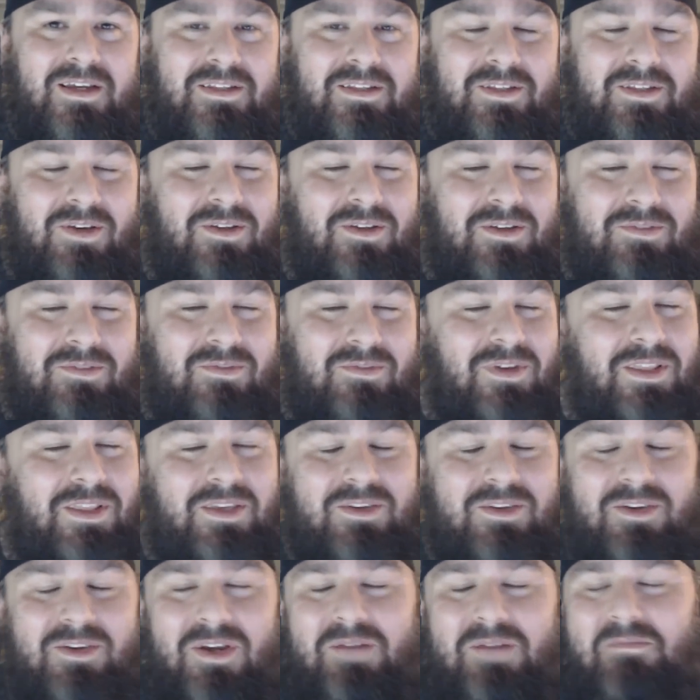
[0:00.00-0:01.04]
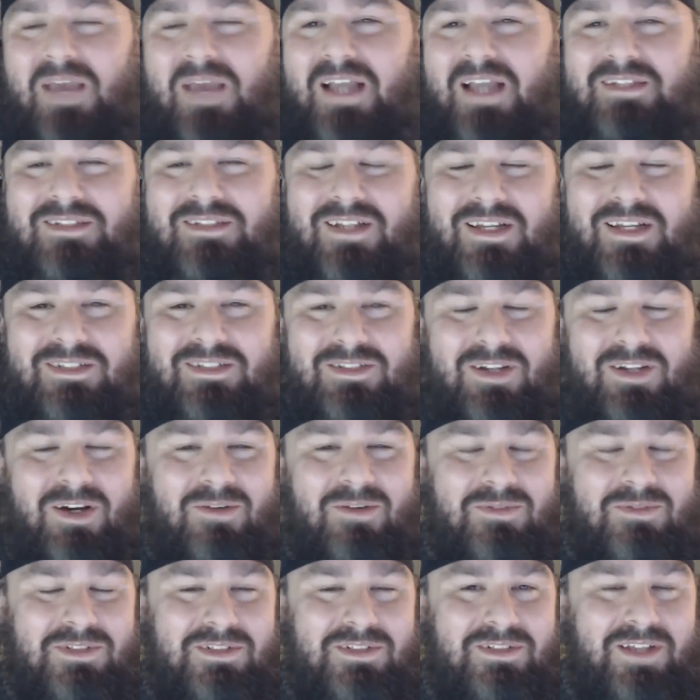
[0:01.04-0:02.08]
The only really good match that I
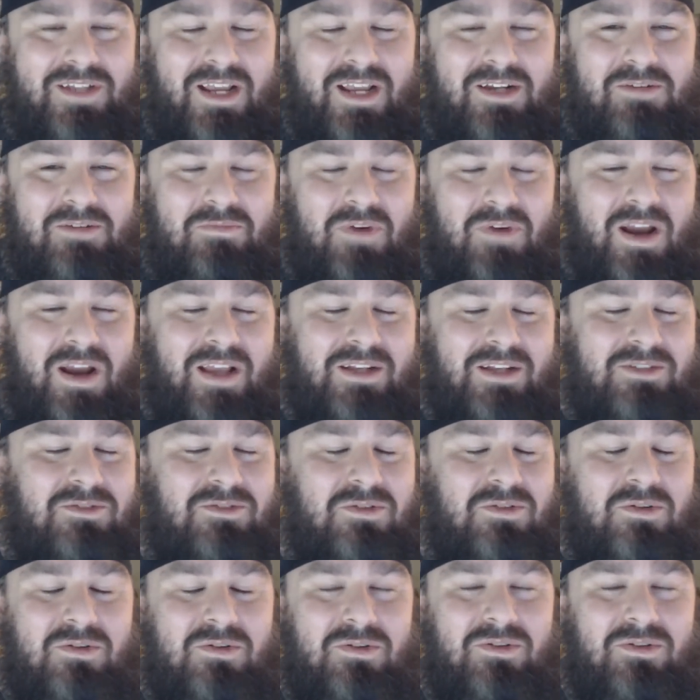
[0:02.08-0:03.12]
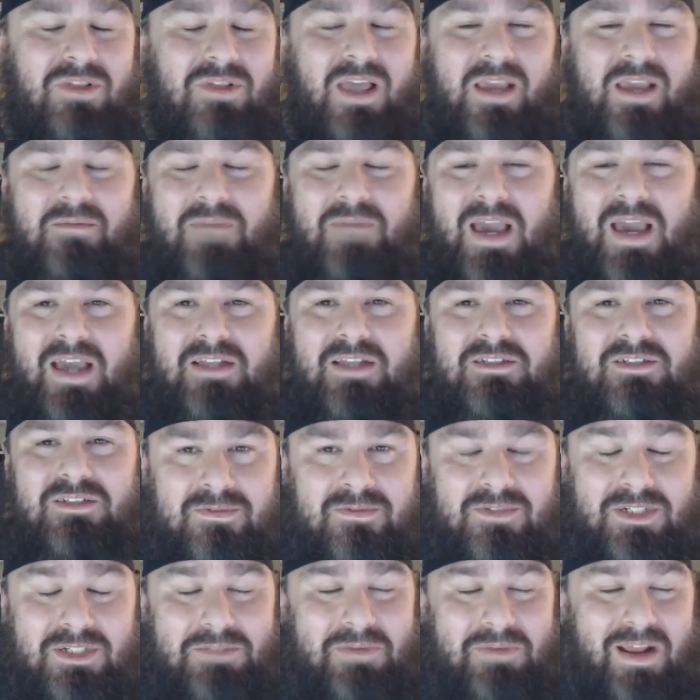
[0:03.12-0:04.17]
saw was the Daniel Bryan and Drew Gulag match.
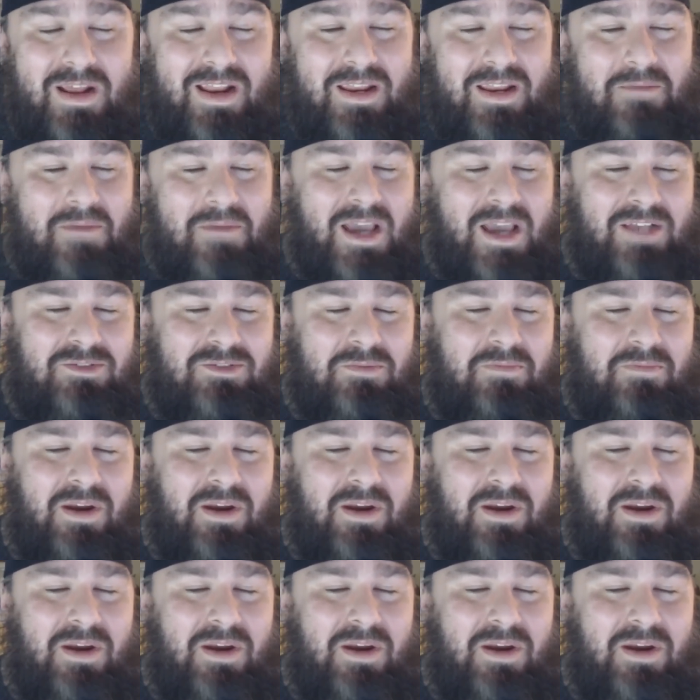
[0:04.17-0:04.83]
Just about any match with